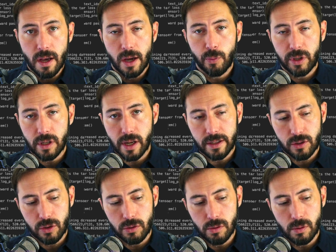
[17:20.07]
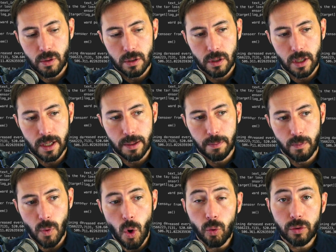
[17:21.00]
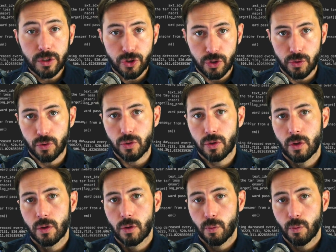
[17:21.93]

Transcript: and we'd like to um, only choose,